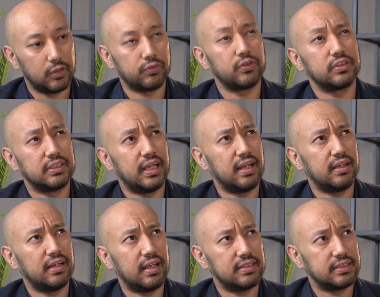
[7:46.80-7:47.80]
Of course, that
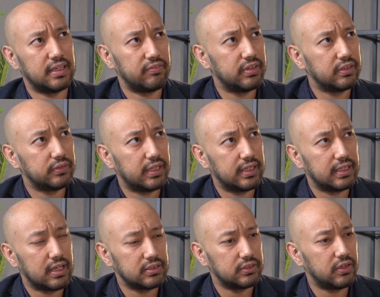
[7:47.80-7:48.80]
$7,000 to
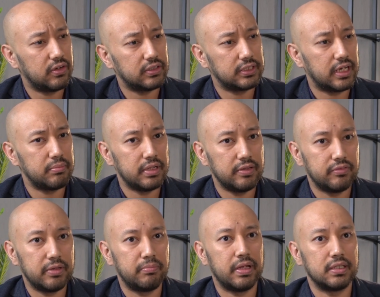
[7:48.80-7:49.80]
$10,000, I believe,
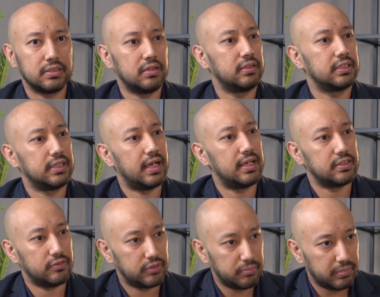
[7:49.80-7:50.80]
depends on the size
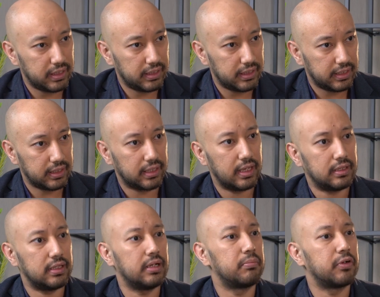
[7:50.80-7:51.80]
of the building and
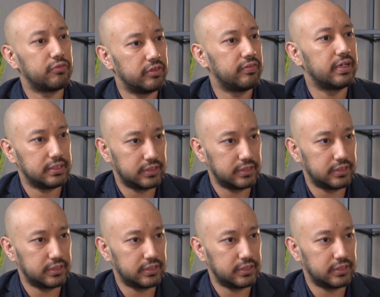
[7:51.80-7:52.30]
the number of devices.